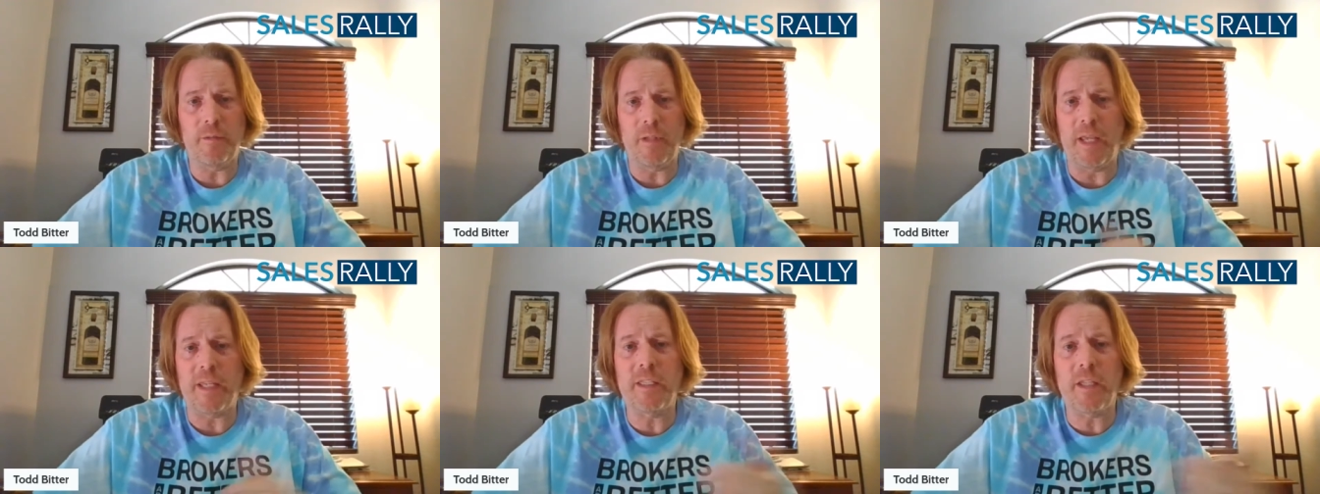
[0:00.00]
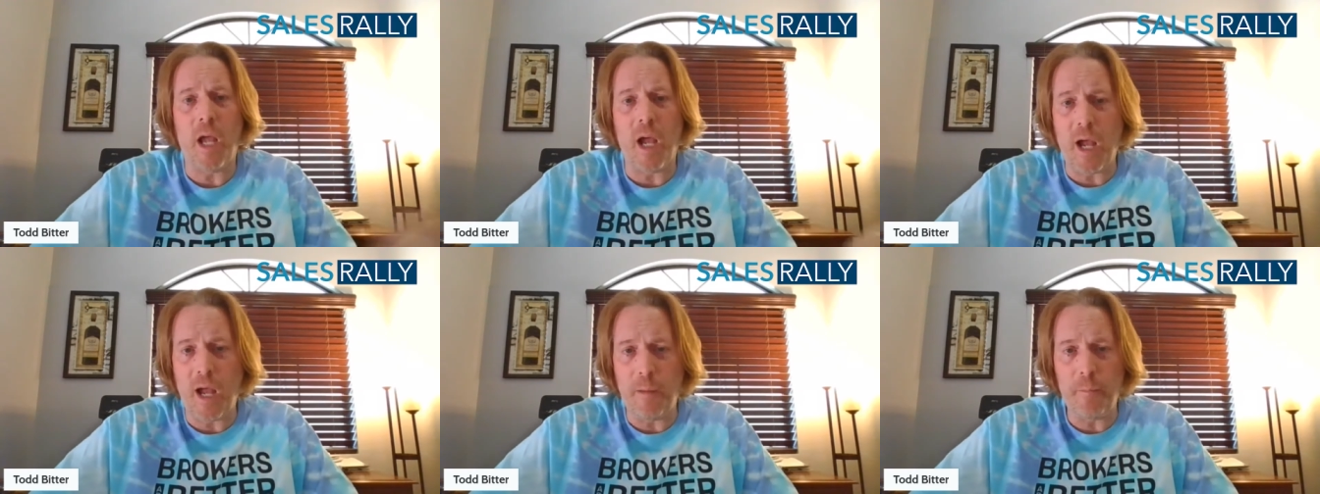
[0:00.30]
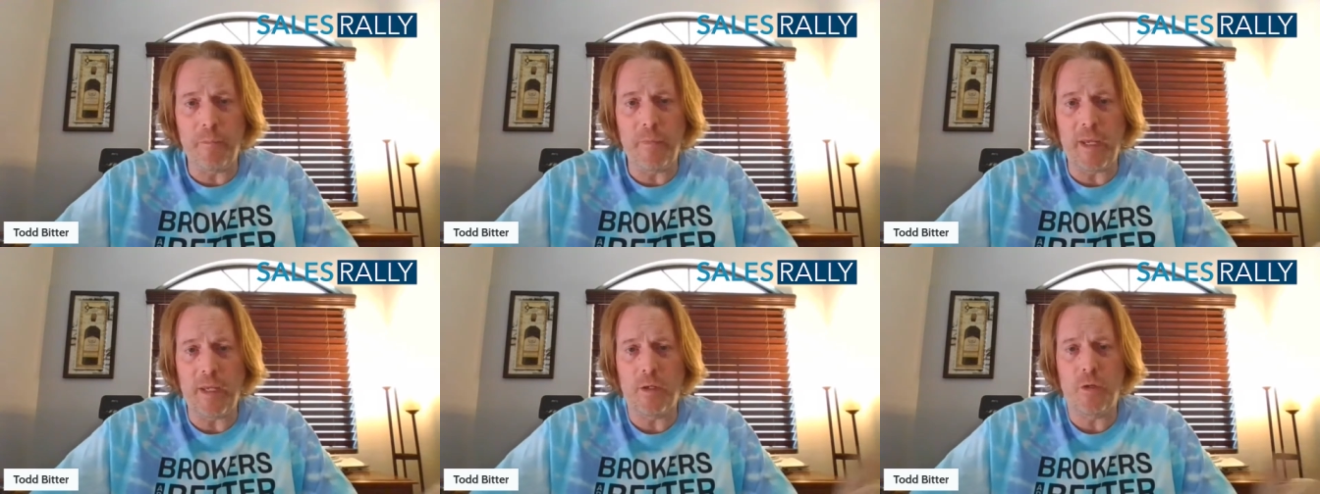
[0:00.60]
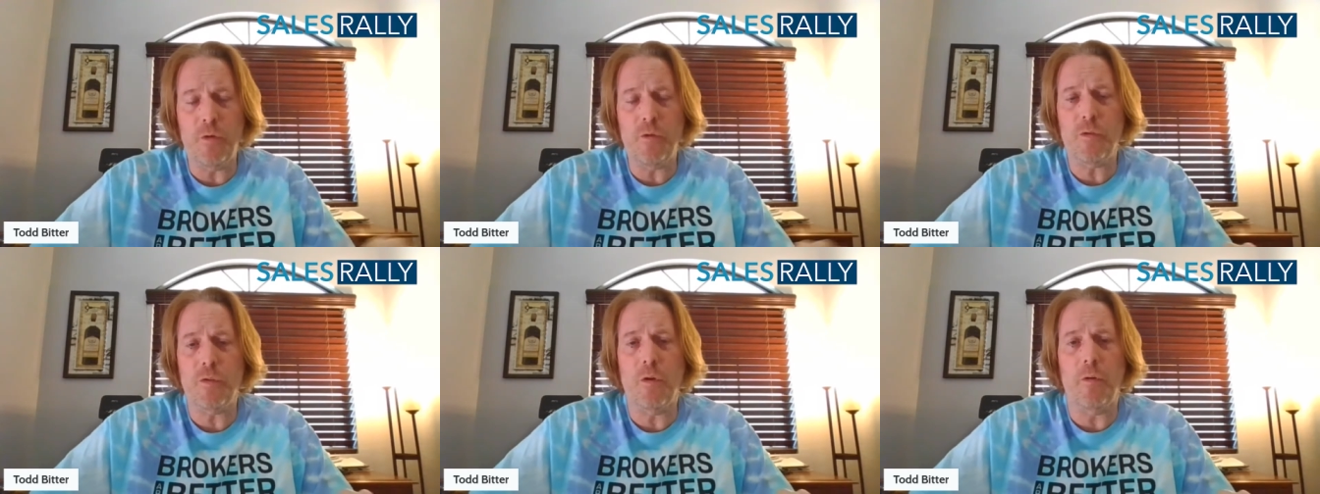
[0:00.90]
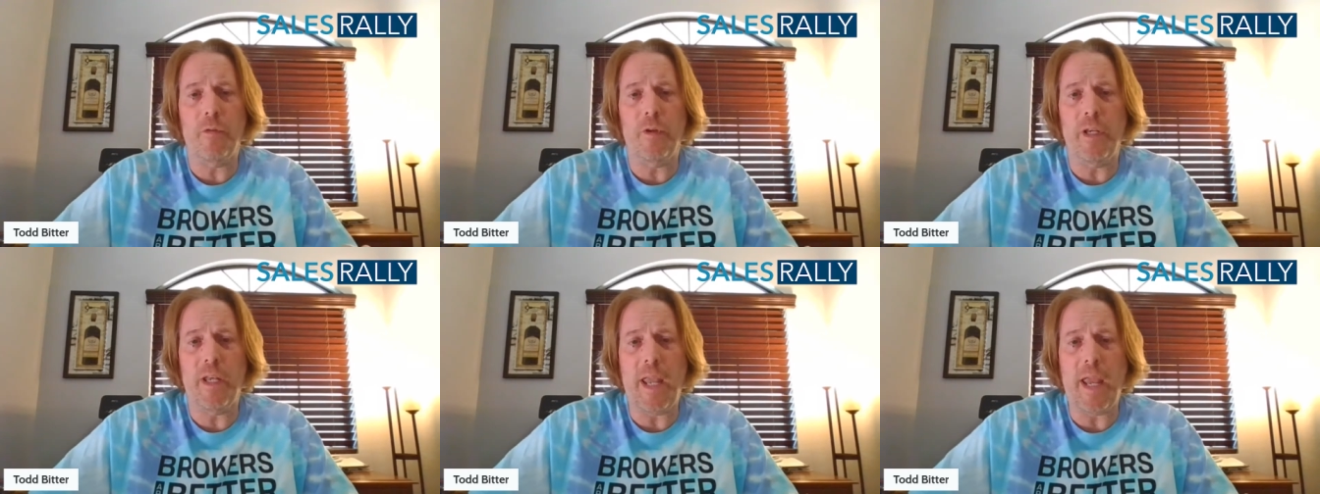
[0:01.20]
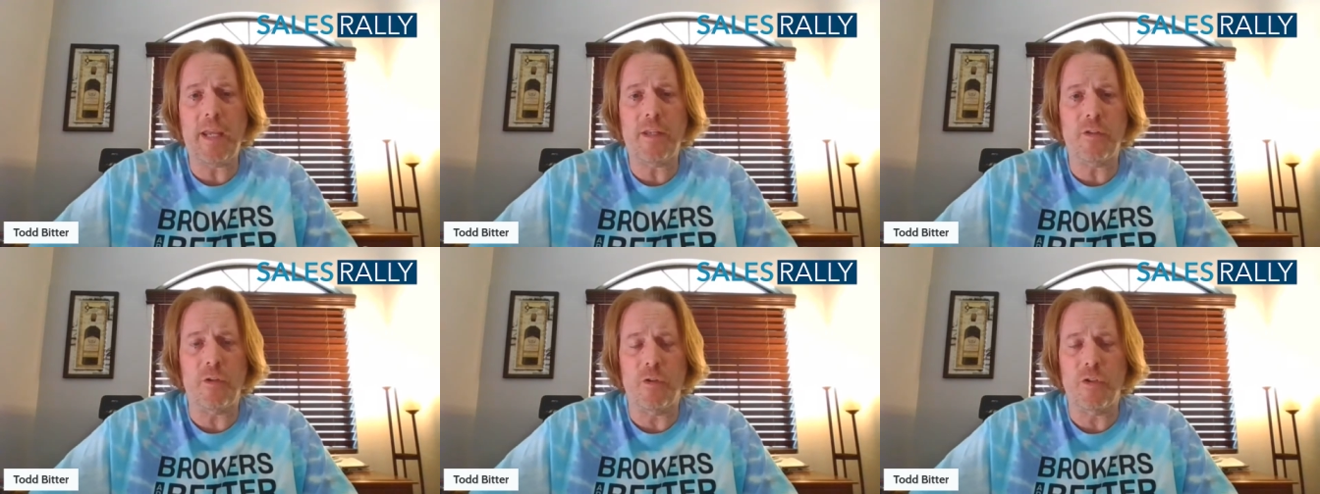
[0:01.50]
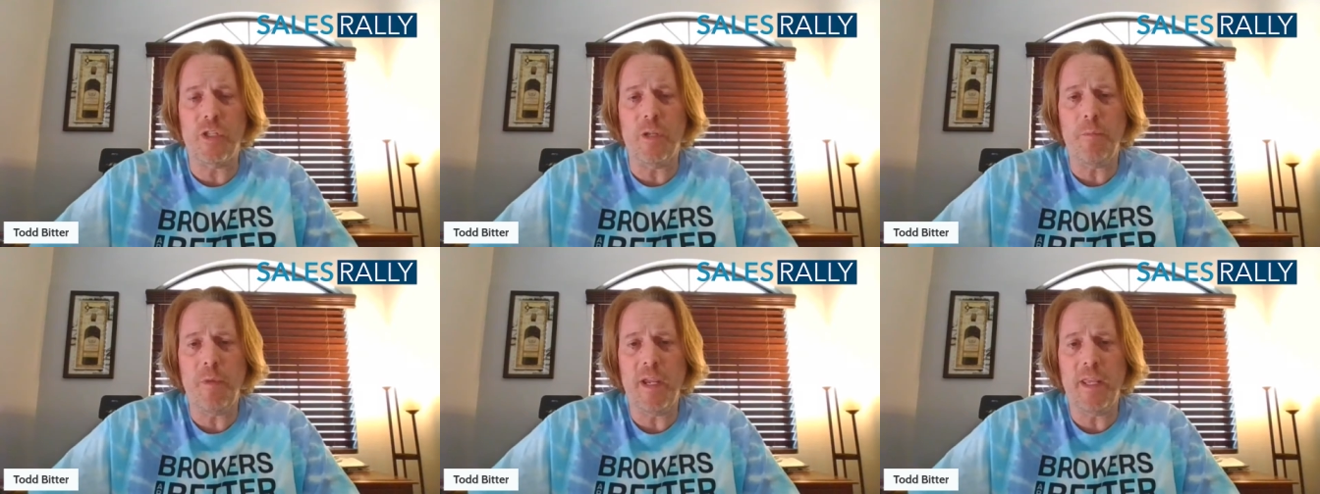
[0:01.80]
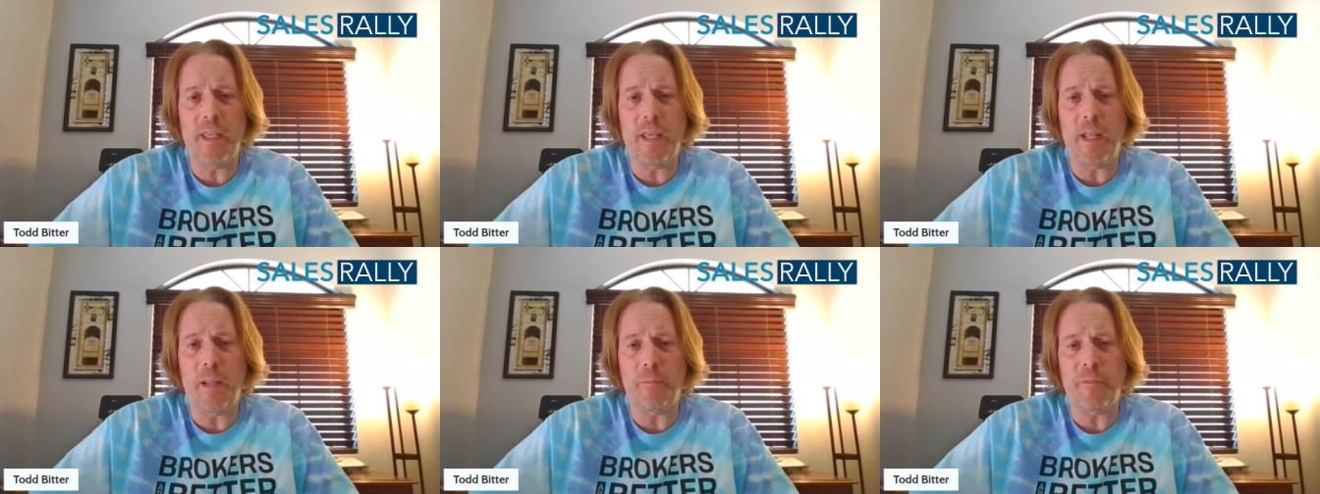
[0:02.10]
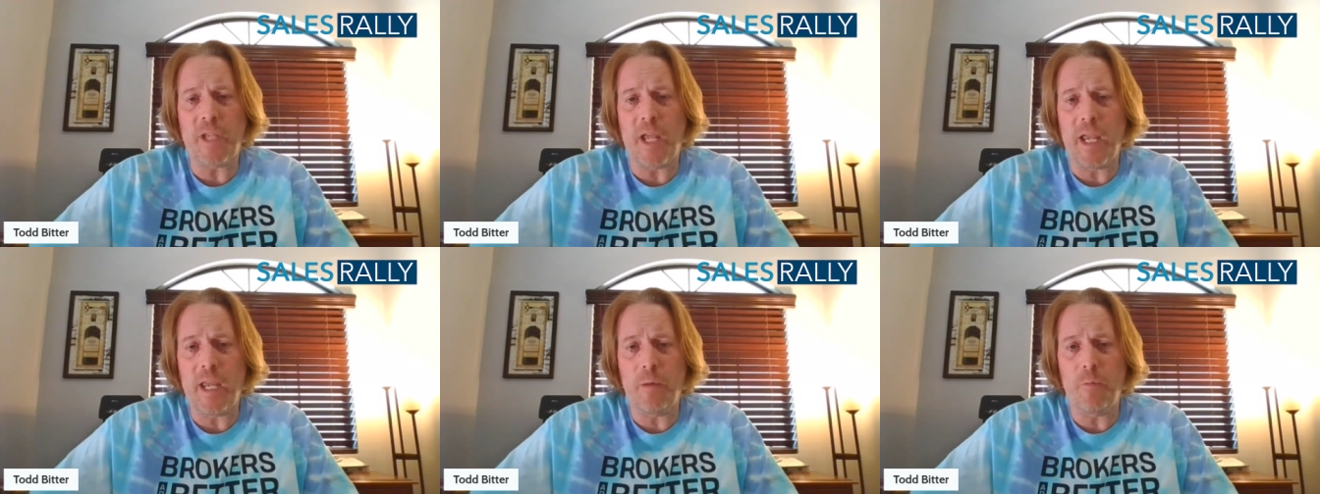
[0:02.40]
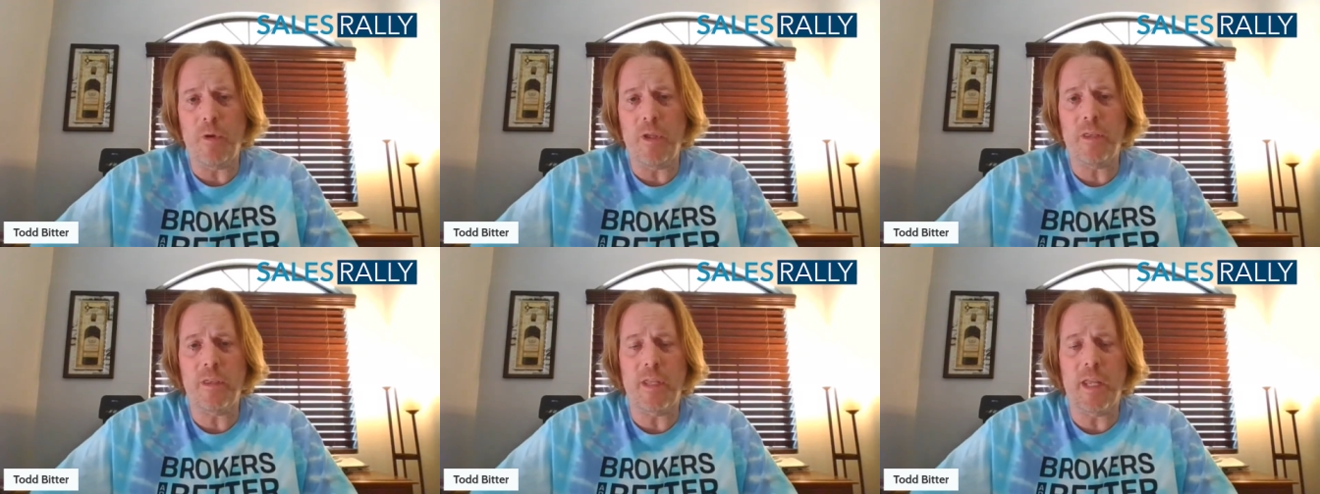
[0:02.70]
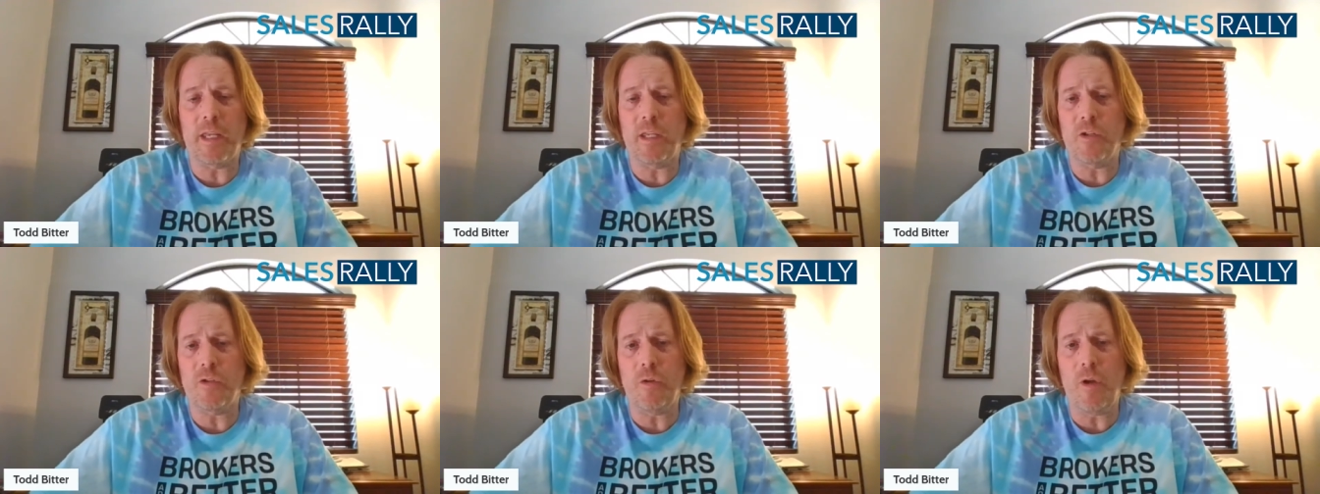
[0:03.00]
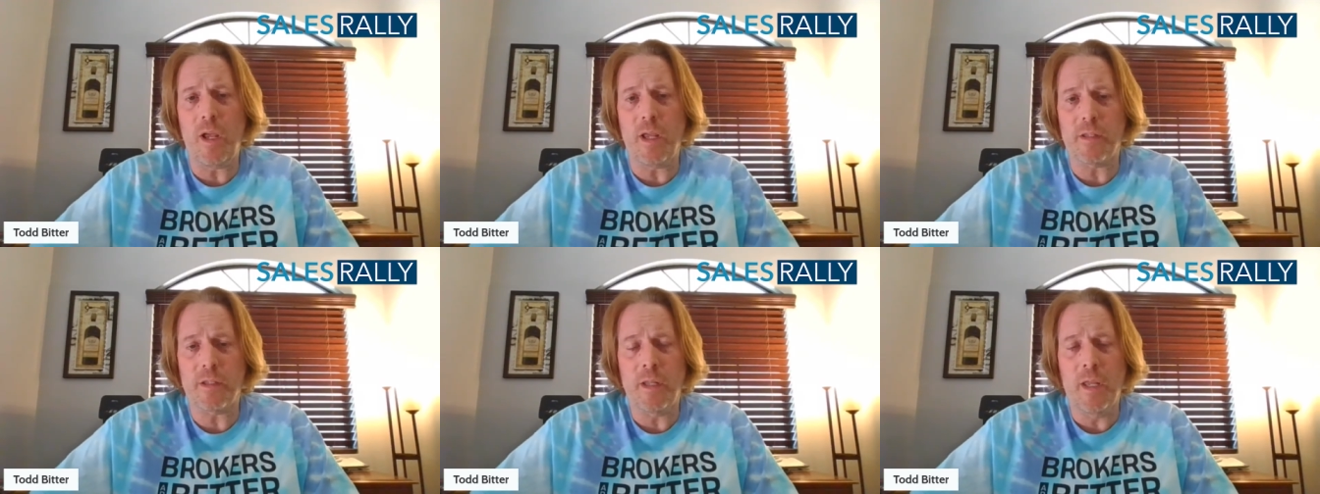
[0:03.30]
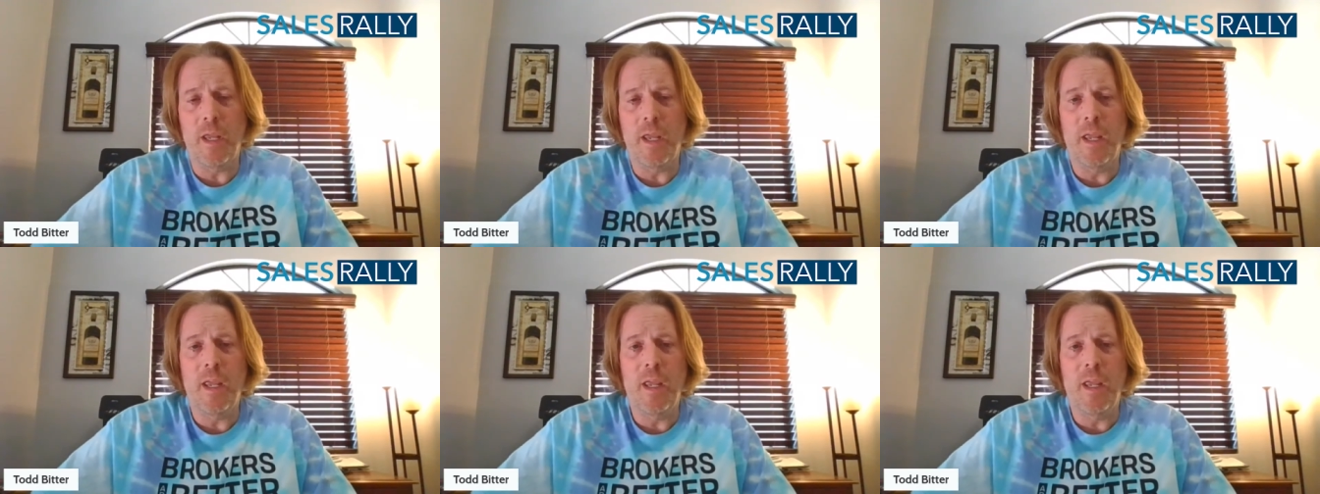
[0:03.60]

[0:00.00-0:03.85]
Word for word: like Tom Mancuso over at Next, or somebody that I'm tight with that I can trust,